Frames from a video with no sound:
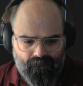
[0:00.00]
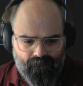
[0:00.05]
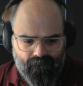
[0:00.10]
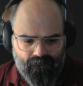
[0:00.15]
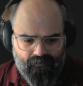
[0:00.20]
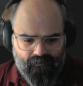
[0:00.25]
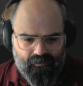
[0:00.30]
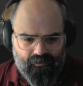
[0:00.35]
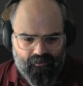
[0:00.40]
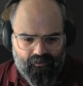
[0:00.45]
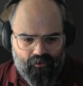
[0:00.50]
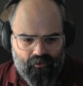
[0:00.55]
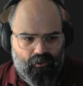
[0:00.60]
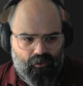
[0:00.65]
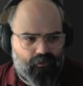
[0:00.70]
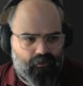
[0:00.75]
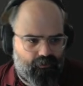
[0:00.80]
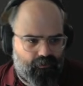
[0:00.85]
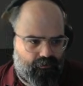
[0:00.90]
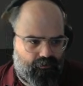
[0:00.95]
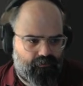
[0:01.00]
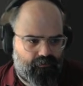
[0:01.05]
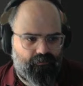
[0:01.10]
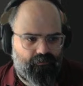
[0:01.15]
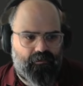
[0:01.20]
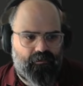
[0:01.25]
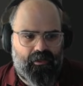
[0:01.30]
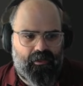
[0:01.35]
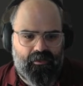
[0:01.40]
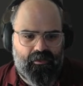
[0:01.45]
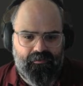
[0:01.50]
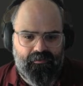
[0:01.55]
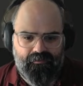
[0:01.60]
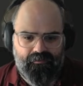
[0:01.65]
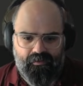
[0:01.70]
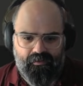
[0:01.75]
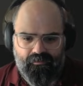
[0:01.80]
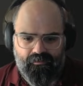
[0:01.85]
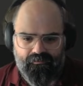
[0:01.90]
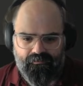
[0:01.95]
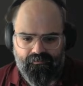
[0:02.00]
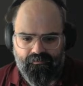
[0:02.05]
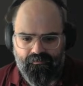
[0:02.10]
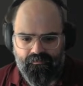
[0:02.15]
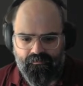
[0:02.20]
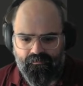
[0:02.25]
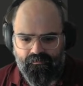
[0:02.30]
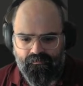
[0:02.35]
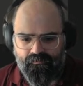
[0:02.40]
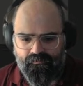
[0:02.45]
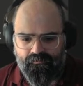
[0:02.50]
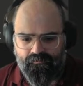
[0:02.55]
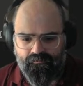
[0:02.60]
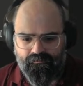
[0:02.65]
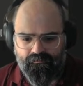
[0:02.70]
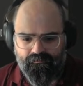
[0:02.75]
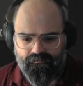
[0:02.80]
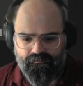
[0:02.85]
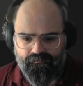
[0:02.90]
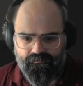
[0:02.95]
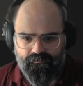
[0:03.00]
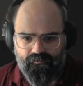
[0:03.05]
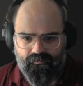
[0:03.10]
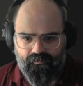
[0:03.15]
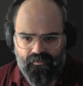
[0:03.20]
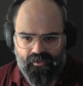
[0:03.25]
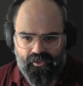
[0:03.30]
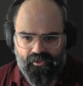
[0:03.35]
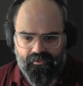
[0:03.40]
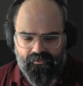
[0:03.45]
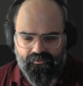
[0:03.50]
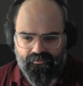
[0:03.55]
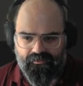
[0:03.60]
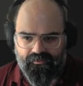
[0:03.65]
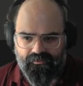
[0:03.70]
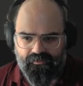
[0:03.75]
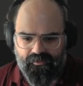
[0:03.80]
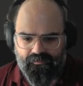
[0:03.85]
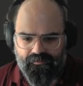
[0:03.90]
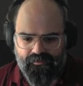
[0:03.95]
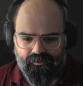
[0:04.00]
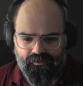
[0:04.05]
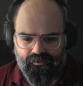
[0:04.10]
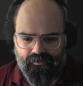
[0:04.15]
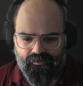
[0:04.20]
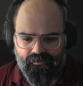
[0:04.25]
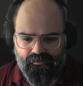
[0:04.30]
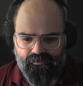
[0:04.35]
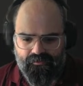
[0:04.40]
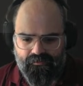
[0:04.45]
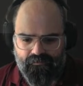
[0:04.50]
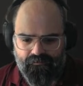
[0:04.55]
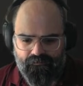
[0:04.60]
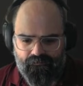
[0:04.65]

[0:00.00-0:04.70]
like a hook, that kind of stuff, titles, descriptions.